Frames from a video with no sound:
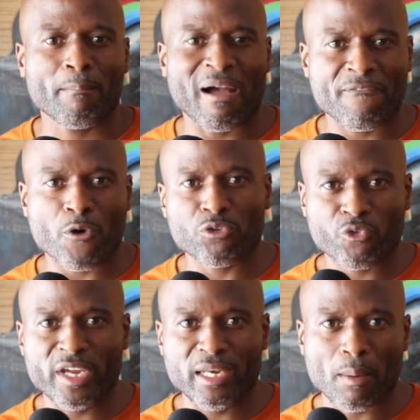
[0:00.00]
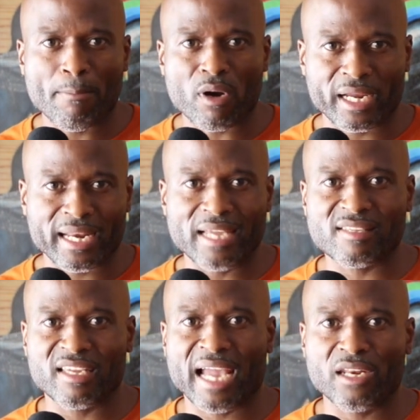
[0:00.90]
By first reading a book in
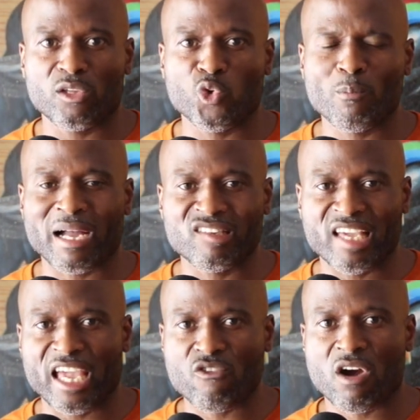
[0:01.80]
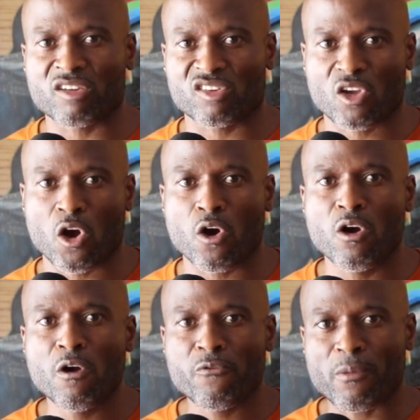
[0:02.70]
1992 by J.A. Rogers called
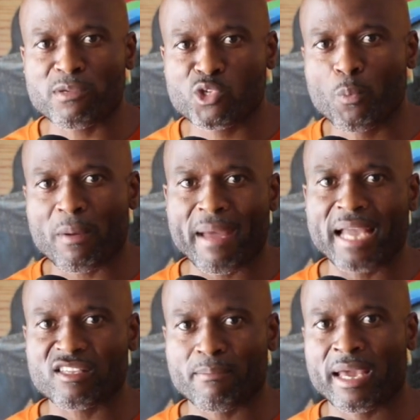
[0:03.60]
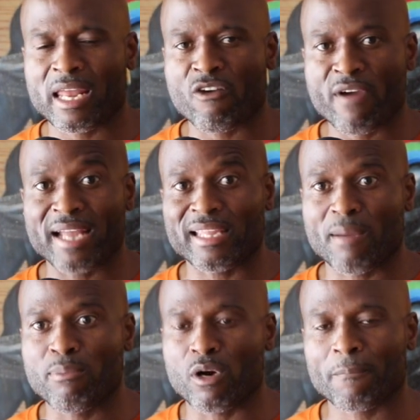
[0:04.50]
From Superman to Man, I read
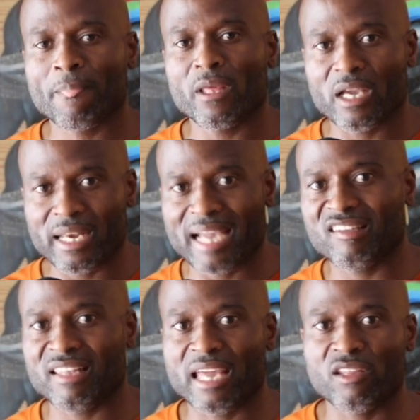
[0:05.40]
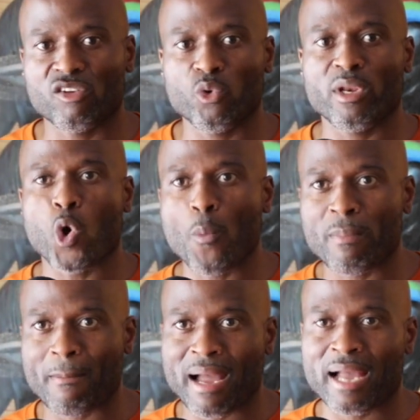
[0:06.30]
that book in 1992, and it opened
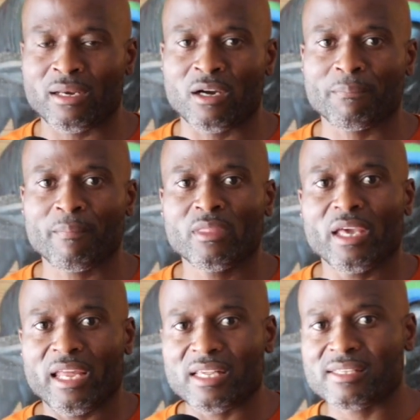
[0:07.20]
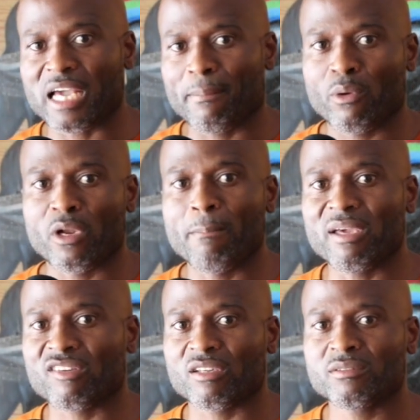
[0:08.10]
my mind up, and it set me on a
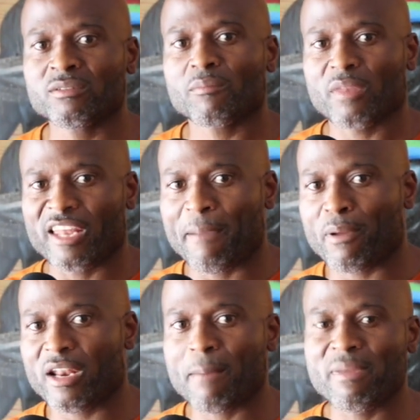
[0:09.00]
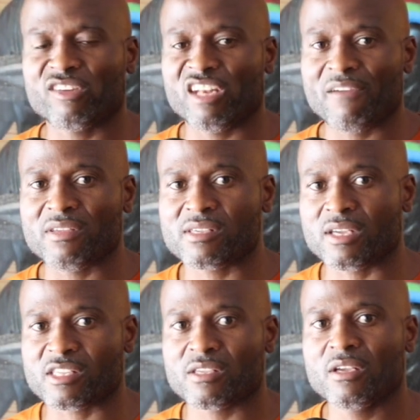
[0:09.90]
mission. And I've been on that mission ever
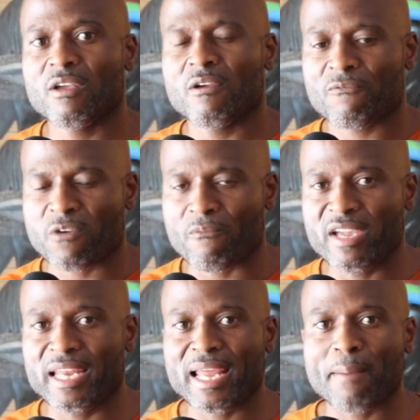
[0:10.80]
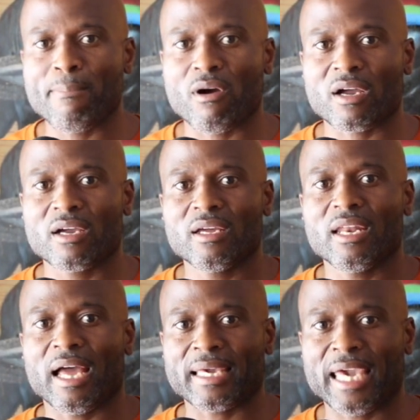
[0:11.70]
since. From reading that book,
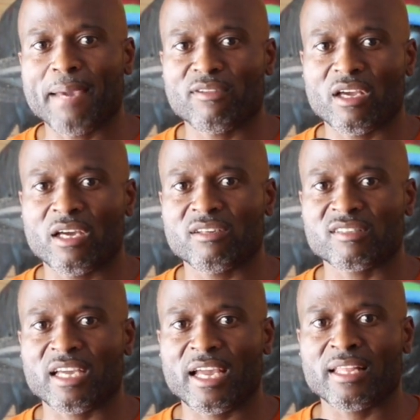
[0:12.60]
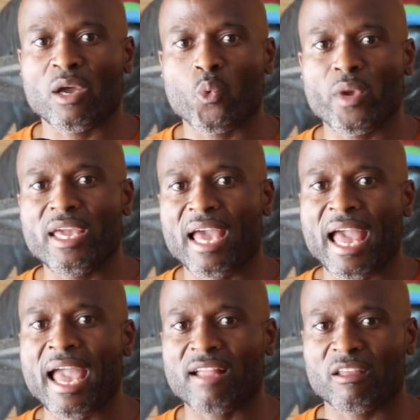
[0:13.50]
I came to understand that we
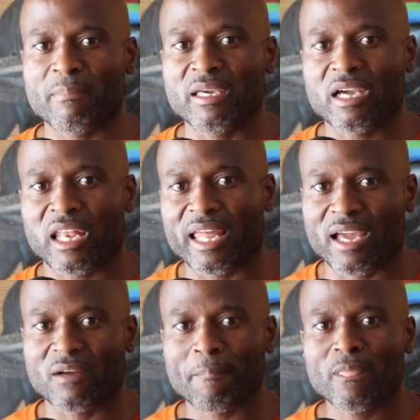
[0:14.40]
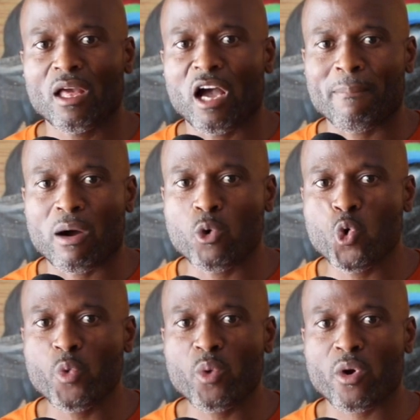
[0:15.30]
had to be clear about
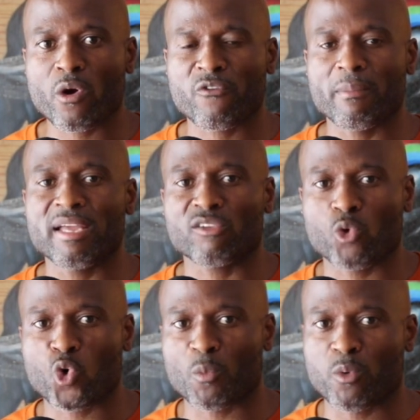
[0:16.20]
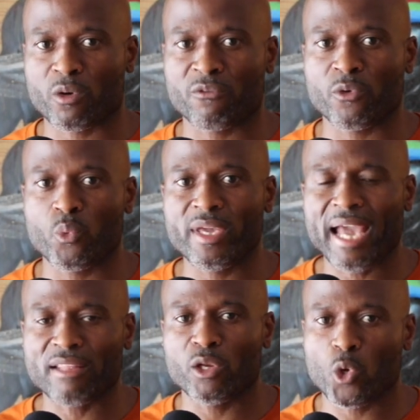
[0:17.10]
who we were from a historical point of view. We
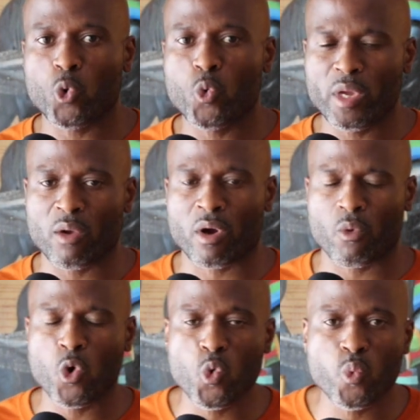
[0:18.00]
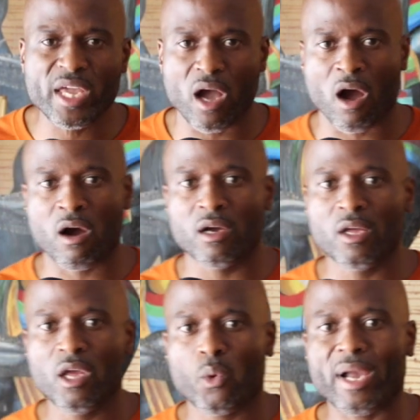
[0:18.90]
had to know who we are.
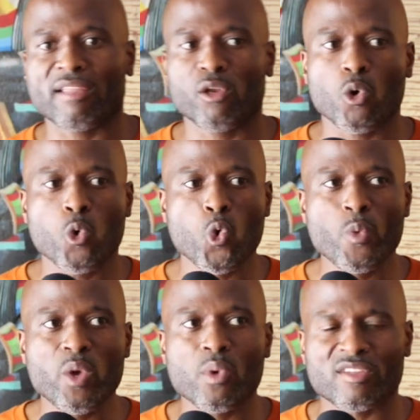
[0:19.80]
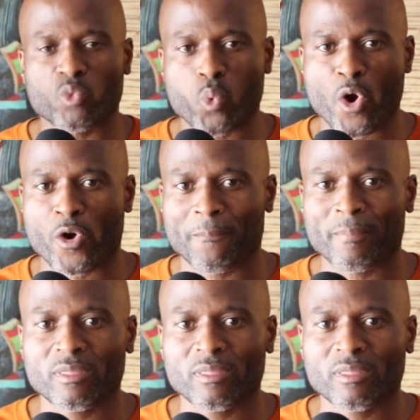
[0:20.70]
We had to know who we once were.